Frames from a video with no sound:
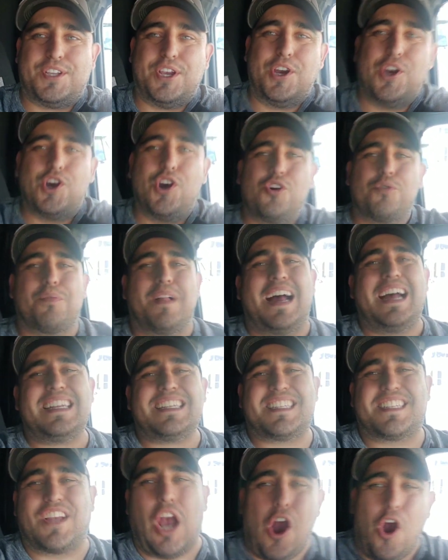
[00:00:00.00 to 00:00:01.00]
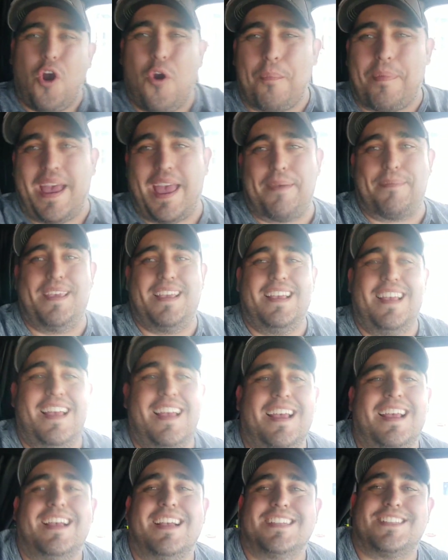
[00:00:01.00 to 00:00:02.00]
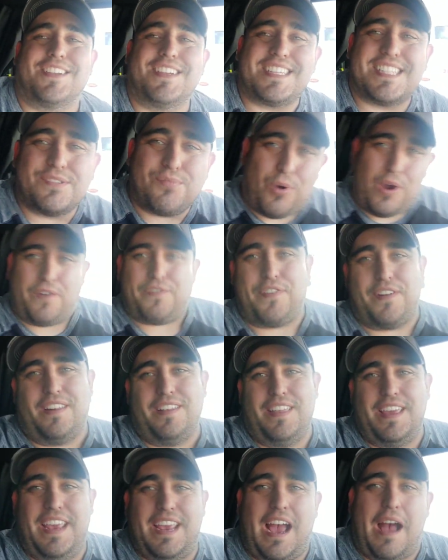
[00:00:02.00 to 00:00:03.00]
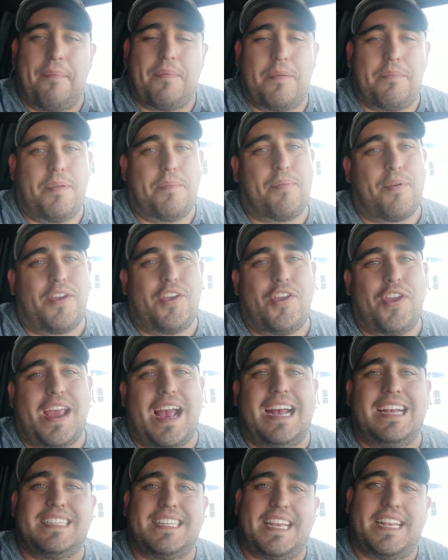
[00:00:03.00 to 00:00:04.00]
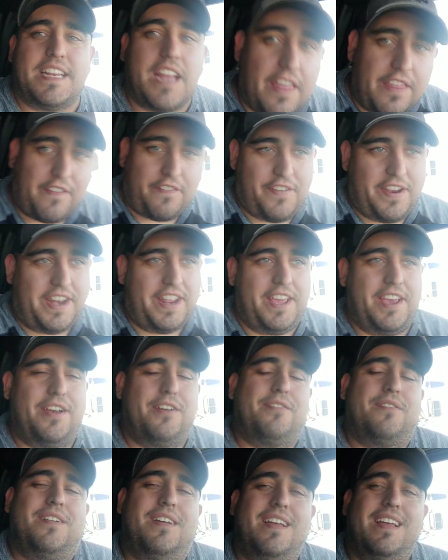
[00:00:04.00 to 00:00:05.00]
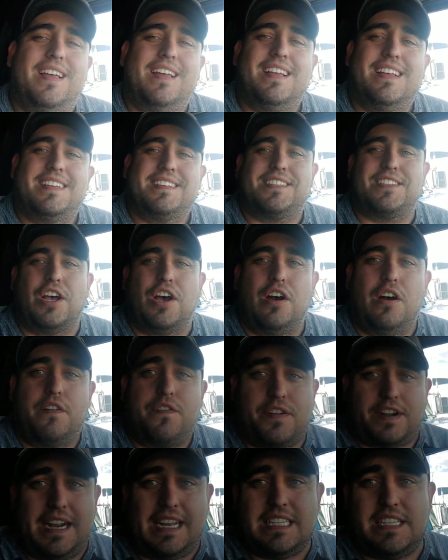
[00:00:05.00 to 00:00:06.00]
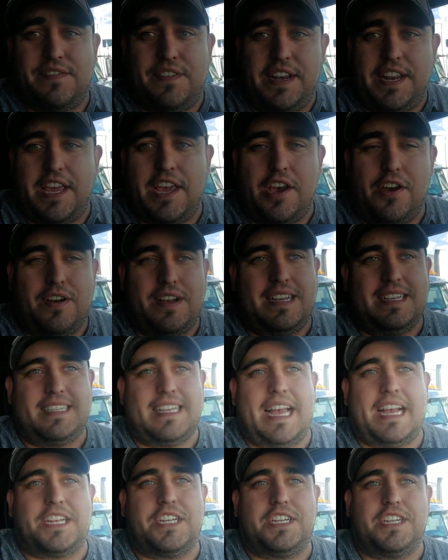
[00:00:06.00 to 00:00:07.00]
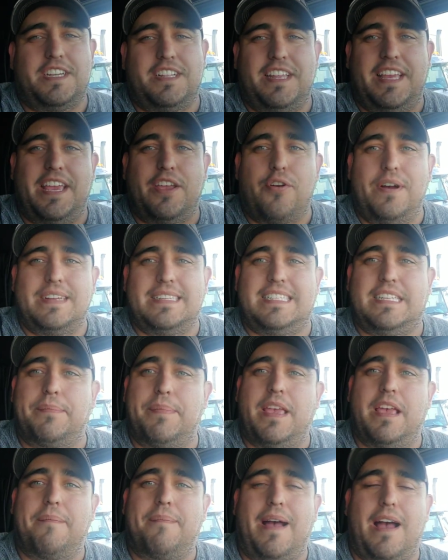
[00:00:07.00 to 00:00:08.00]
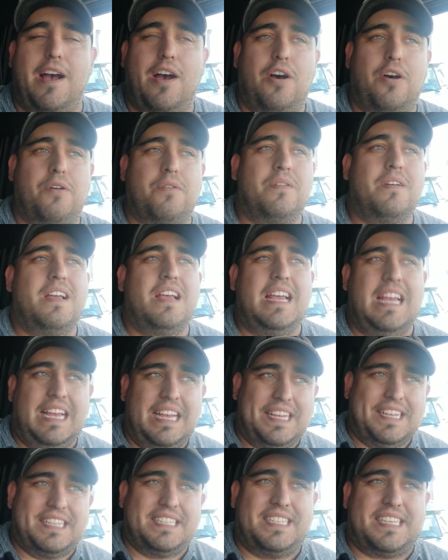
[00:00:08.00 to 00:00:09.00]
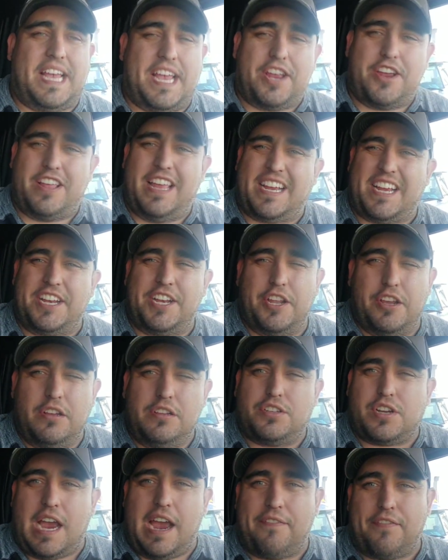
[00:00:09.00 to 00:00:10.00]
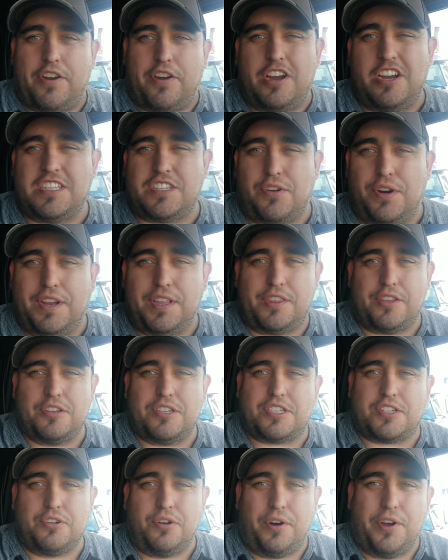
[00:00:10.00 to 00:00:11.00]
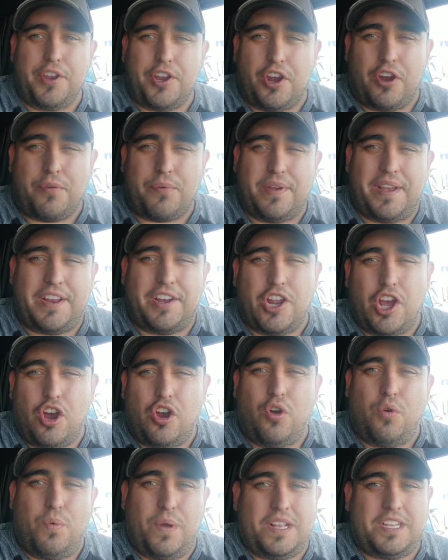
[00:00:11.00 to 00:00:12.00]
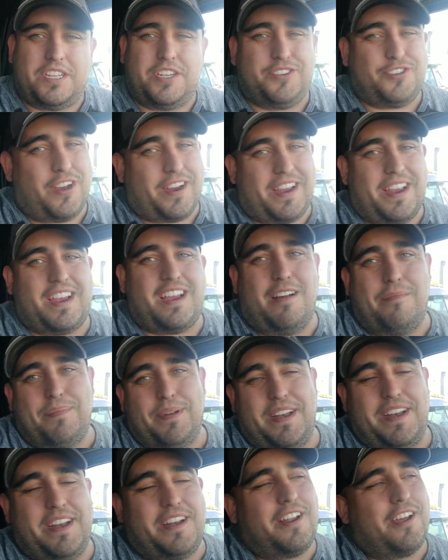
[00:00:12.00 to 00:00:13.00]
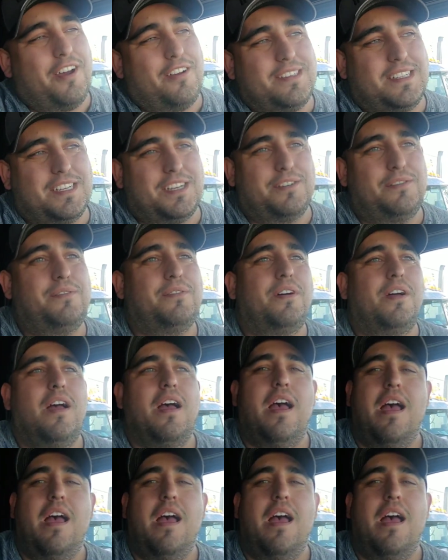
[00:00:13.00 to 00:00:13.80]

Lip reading: YouTube, let's go, baby. So this is Warford Elite. I'm going to be bringing you guys another video. So for today's video is actually going to be about, say you're like a new driver, you're just going through school, you don't really know which trucking company to go to.